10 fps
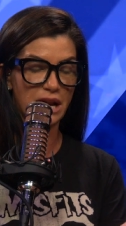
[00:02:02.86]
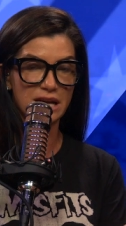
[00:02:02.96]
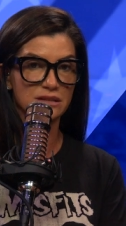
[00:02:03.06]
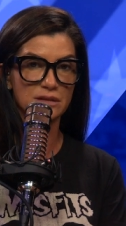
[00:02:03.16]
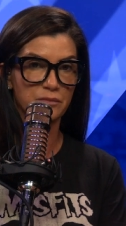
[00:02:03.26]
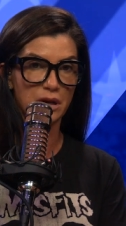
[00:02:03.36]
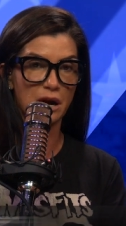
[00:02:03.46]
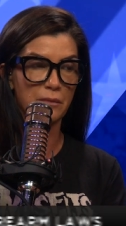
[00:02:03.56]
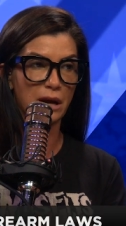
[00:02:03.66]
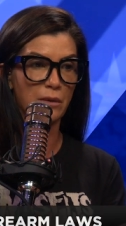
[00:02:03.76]
has to
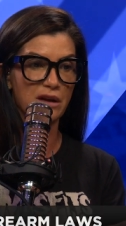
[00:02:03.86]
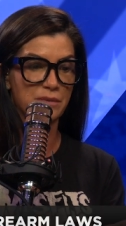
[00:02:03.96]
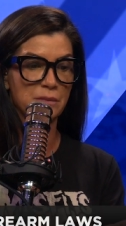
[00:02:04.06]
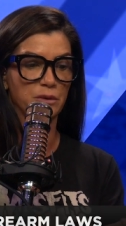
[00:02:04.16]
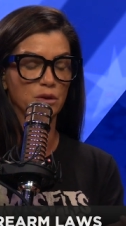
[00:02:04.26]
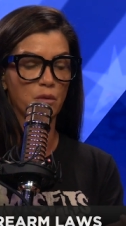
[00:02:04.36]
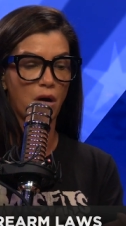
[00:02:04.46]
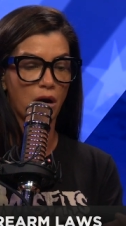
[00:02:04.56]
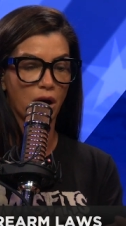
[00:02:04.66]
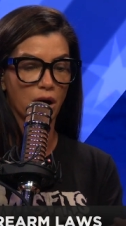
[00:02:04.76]
come by way of people who
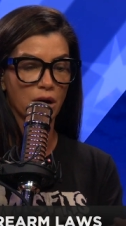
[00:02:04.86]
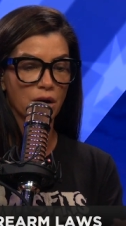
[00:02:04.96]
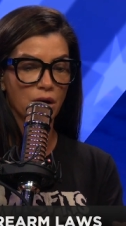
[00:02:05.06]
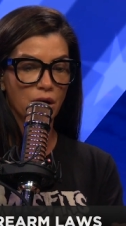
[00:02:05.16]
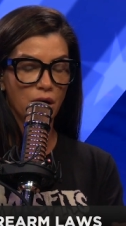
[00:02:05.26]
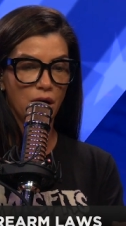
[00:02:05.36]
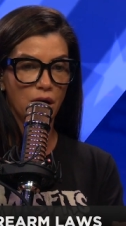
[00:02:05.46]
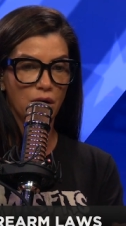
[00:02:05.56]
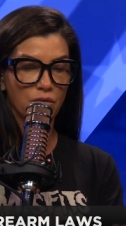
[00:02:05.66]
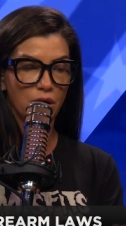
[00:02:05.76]
are
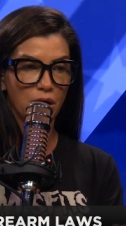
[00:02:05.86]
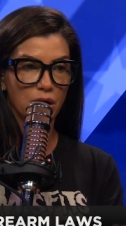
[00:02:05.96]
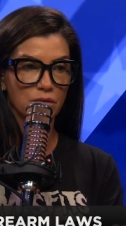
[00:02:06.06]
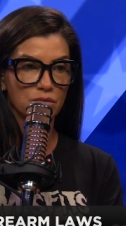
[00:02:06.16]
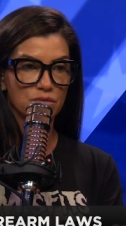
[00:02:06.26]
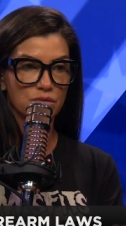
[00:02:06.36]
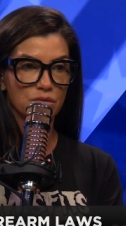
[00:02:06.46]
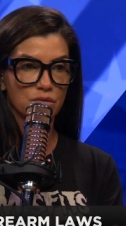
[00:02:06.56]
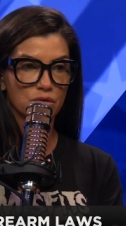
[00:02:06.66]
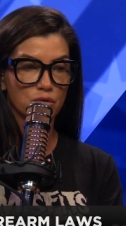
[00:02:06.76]
uh, uh,
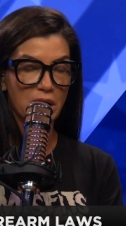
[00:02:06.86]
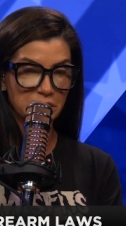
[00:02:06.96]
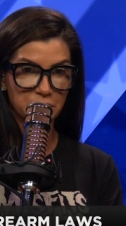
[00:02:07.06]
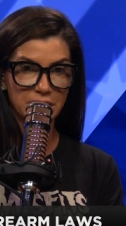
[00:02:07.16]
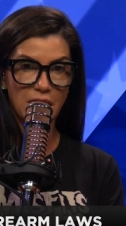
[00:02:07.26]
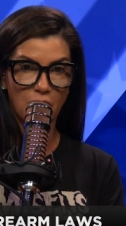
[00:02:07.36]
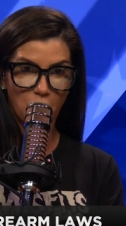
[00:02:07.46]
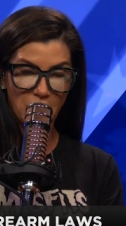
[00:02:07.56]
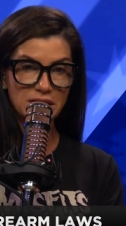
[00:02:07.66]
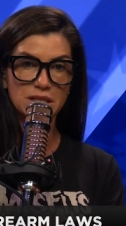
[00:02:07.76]
credibly
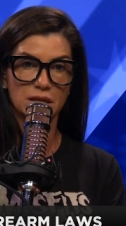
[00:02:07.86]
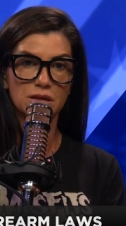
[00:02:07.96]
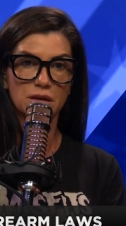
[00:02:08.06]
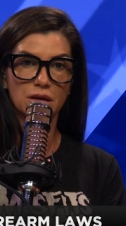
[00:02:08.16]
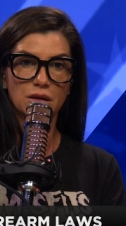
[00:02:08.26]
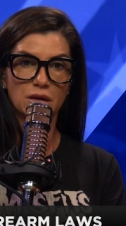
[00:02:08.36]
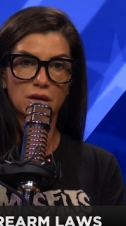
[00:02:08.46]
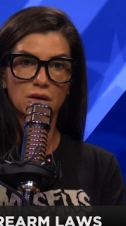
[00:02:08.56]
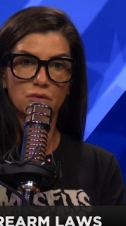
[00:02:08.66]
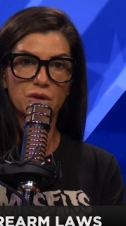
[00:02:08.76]
acquainted
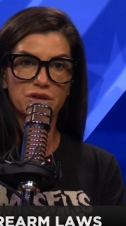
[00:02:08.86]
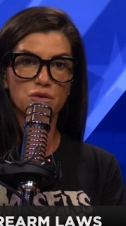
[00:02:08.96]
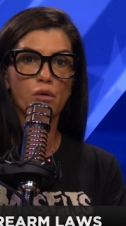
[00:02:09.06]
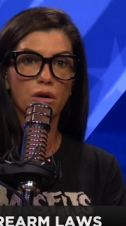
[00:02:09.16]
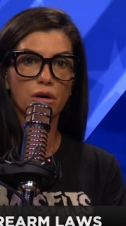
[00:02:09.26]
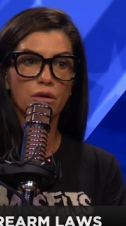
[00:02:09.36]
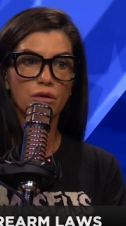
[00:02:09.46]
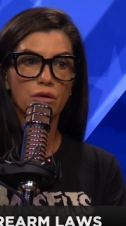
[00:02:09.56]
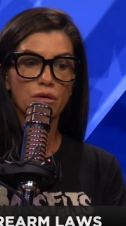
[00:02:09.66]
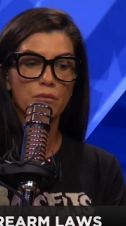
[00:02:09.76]
with your
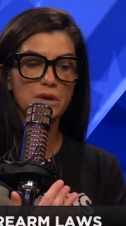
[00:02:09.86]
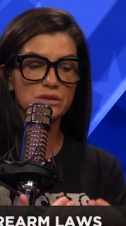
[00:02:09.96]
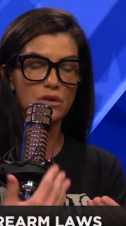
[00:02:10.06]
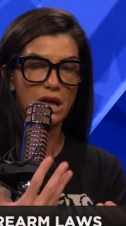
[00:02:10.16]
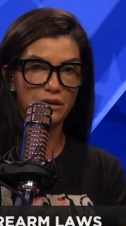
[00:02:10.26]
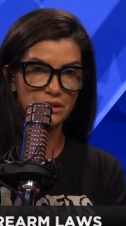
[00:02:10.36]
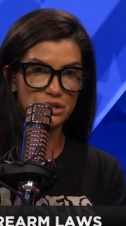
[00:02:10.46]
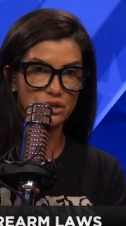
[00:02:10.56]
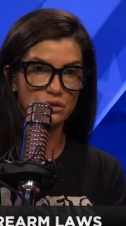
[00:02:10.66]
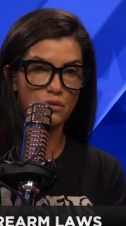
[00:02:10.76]
mental health
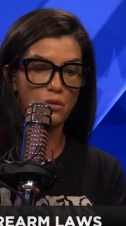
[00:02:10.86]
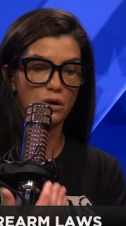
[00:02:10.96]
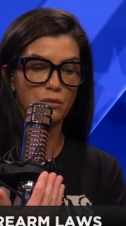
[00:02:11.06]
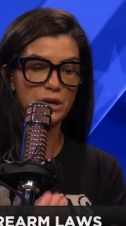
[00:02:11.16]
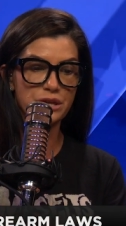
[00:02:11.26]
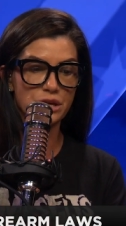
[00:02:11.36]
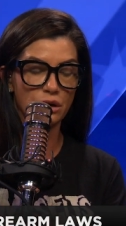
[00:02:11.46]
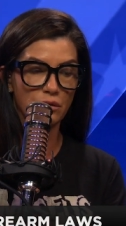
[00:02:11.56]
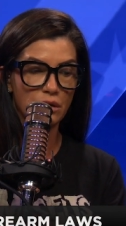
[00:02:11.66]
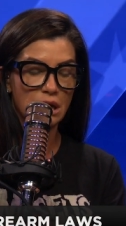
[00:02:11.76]
issue or with
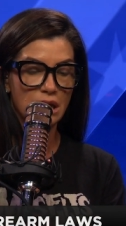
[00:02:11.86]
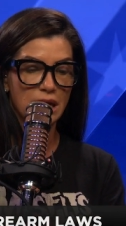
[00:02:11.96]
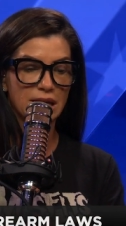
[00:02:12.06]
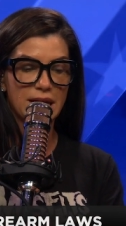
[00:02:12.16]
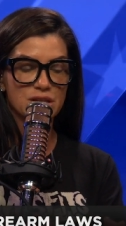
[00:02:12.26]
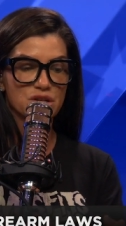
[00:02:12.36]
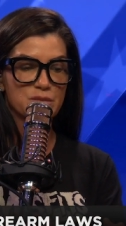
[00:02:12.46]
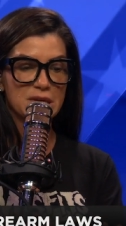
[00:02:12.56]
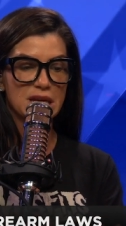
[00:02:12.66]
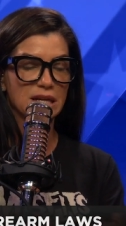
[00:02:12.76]
you. It can't
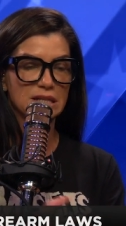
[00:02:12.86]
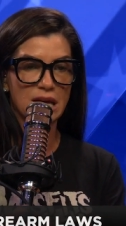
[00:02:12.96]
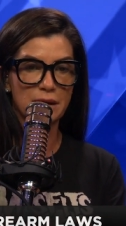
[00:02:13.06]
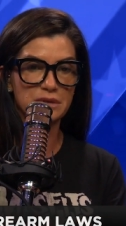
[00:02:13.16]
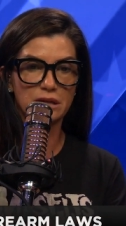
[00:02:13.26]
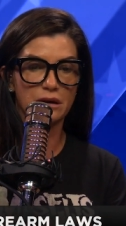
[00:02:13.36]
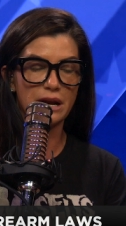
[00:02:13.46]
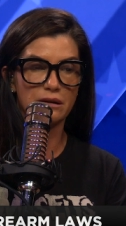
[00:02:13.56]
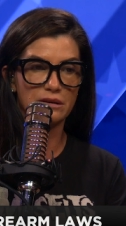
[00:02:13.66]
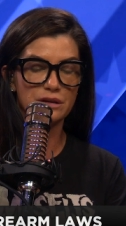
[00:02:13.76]
just be any Tom, Dick, or
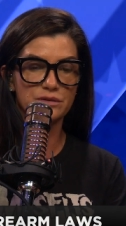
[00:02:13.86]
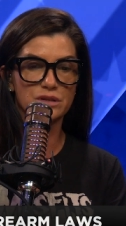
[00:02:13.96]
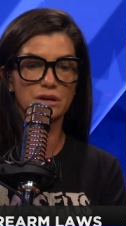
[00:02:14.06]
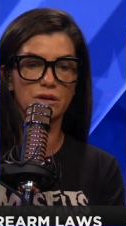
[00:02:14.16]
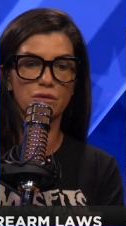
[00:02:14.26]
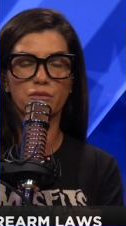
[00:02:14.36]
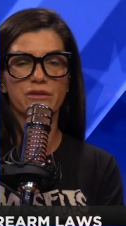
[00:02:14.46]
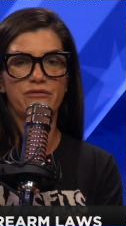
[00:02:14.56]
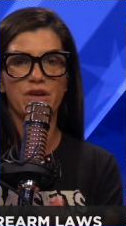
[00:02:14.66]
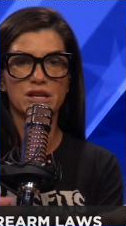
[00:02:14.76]
Harry who's going to
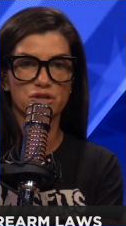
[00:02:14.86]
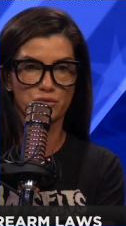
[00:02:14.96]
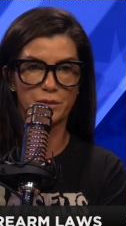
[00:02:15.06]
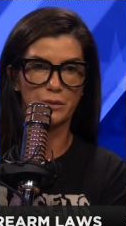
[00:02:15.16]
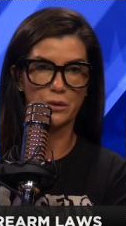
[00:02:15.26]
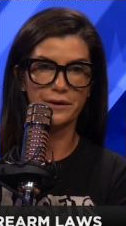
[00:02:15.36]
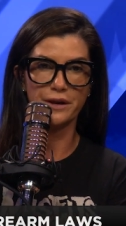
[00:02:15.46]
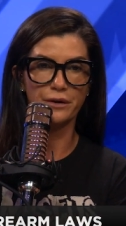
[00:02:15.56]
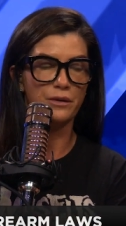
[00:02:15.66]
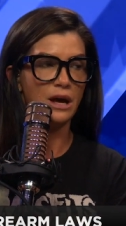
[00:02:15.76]
revenge report
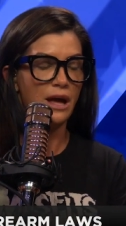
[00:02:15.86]
you.